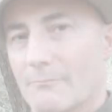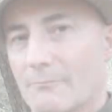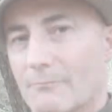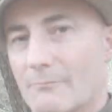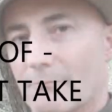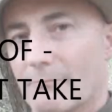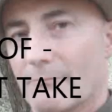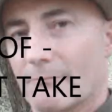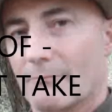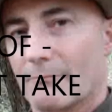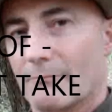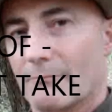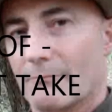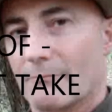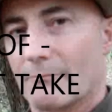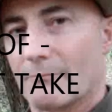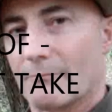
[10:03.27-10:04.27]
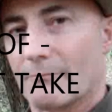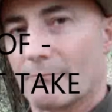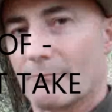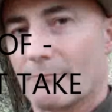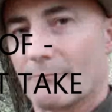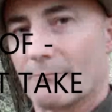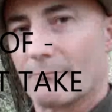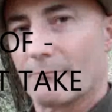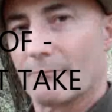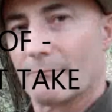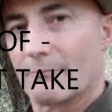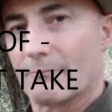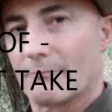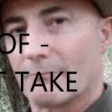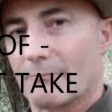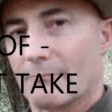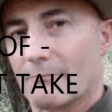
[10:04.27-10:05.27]

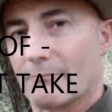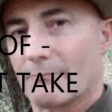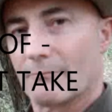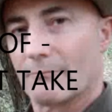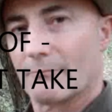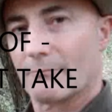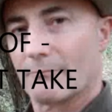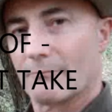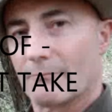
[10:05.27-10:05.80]
Nothing is said.